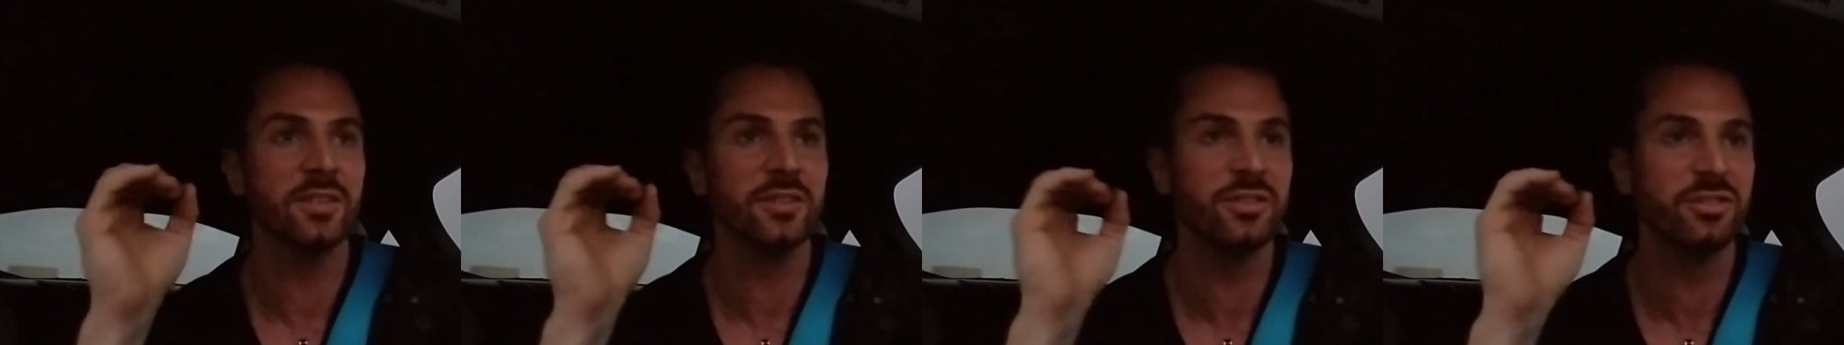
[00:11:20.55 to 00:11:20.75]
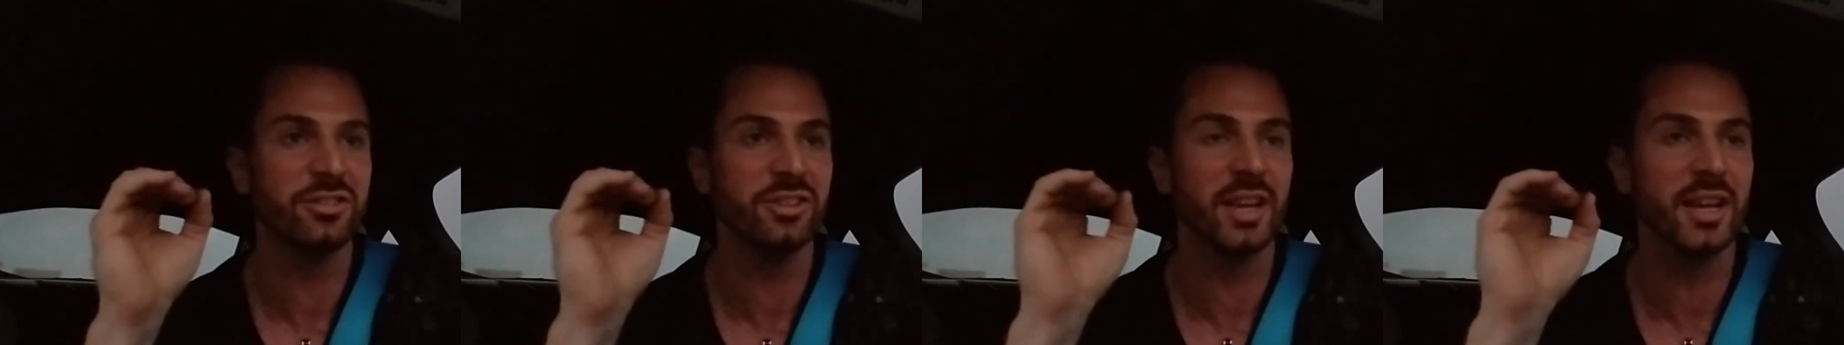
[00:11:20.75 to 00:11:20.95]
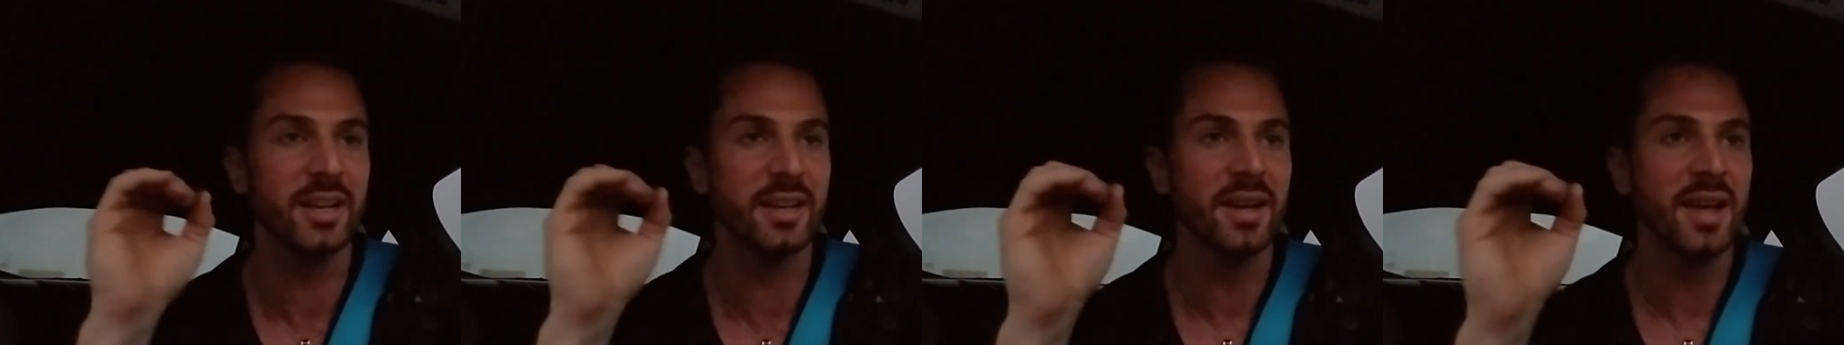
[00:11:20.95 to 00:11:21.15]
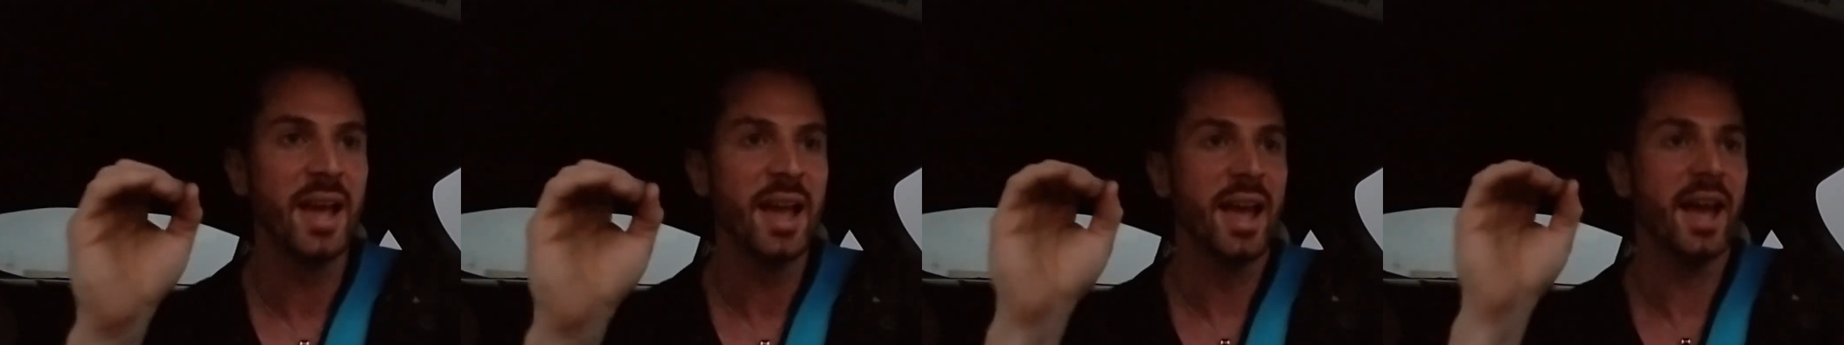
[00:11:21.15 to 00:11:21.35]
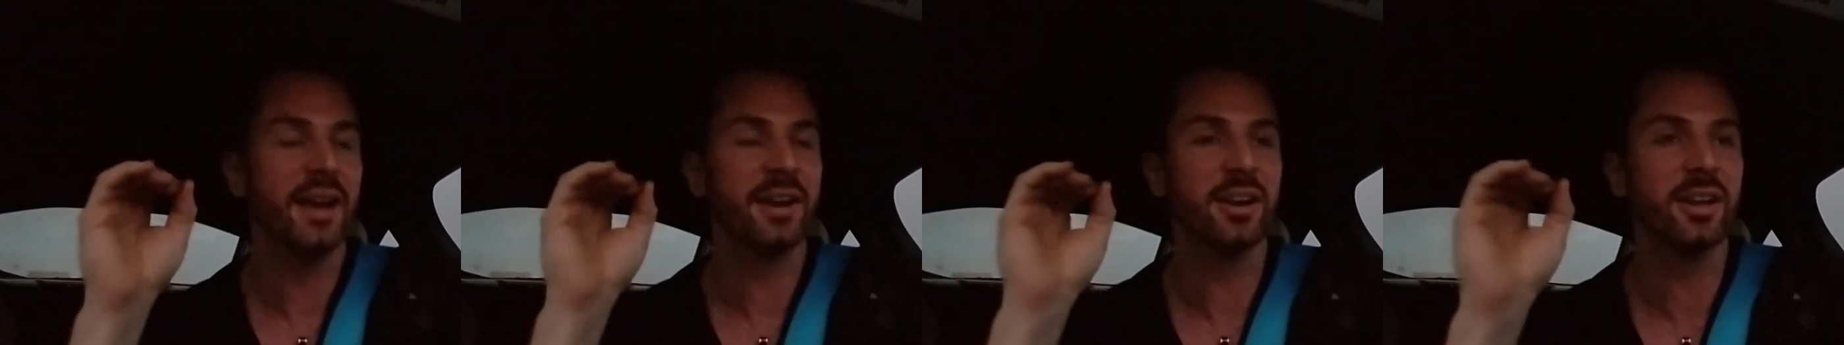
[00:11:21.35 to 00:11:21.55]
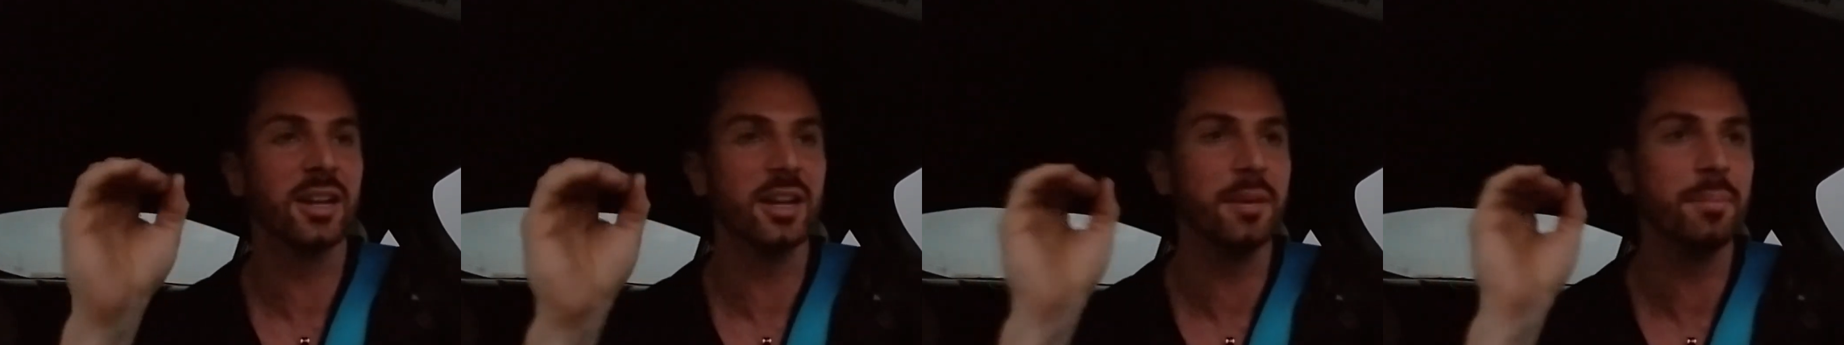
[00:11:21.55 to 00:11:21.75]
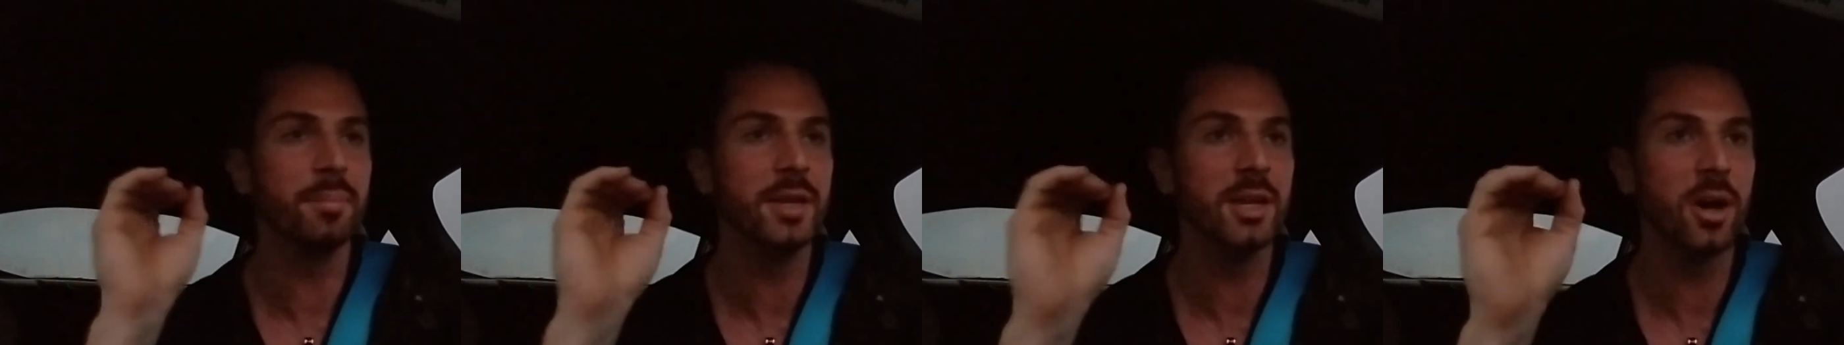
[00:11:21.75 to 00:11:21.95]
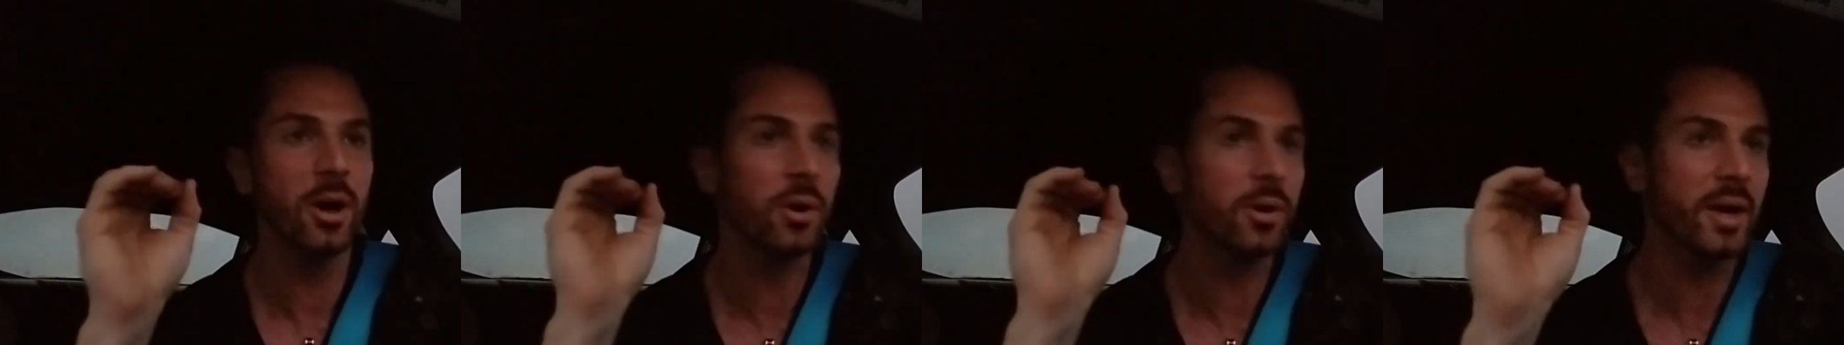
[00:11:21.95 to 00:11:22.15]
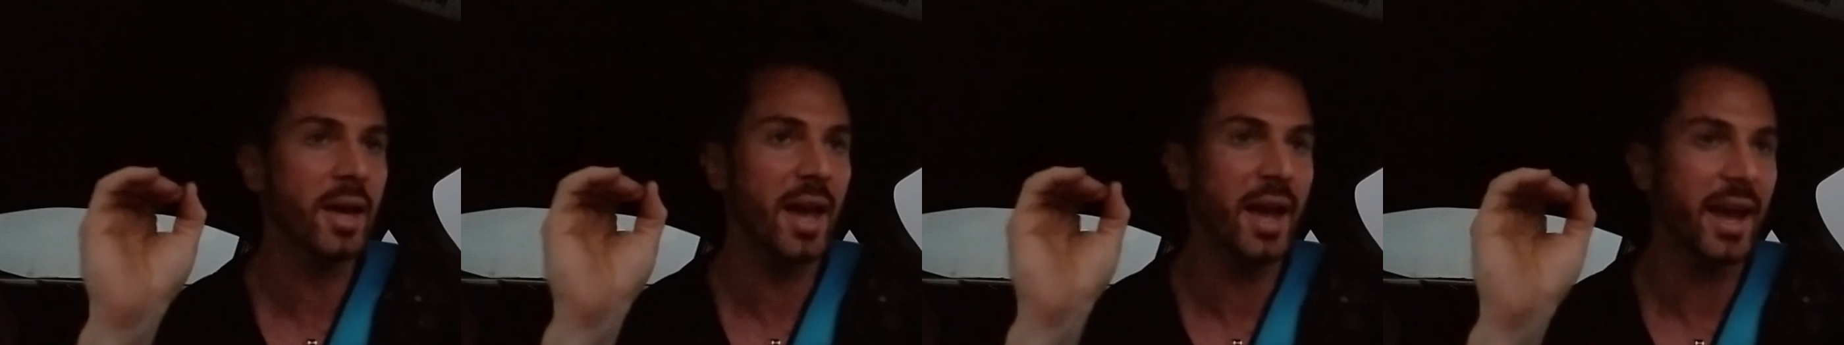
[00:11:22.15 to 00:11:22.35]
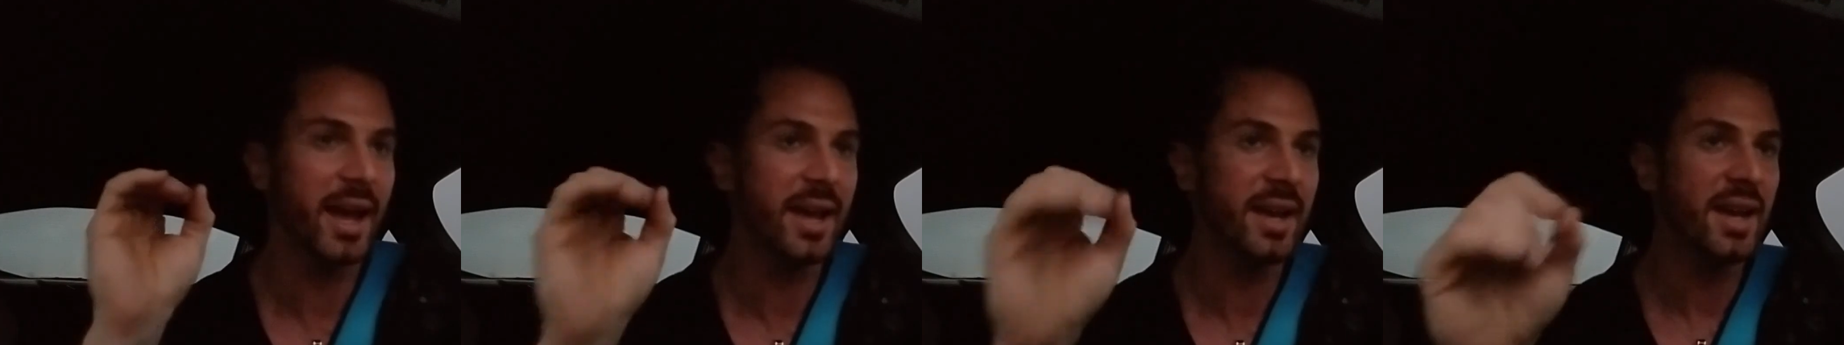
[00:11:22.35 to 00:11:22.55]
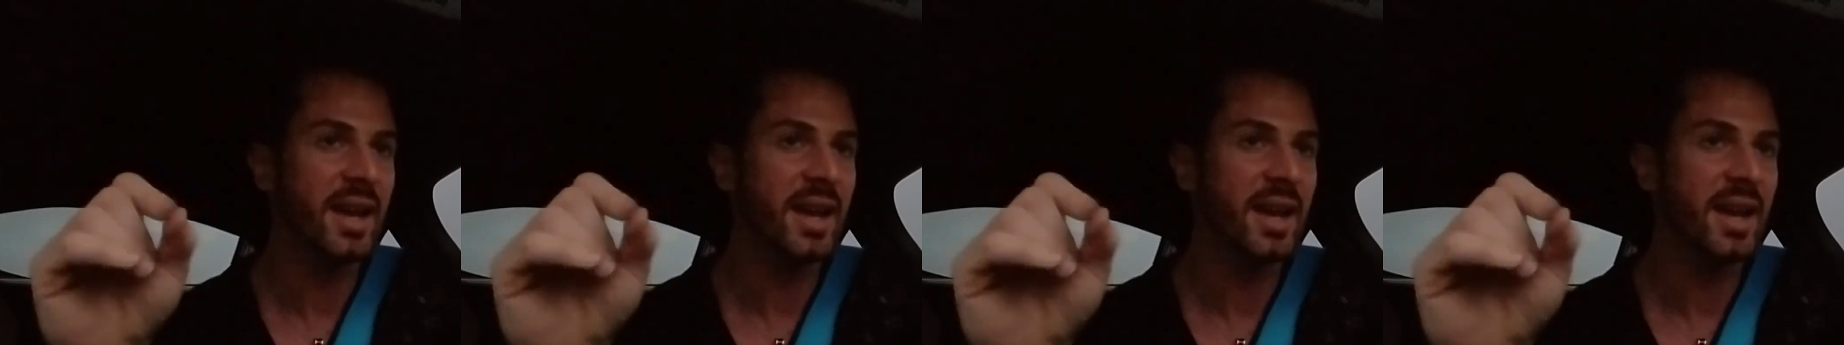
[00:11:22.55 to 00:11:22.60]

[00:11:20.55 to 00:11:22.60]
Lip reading: of shit and are going to be okay.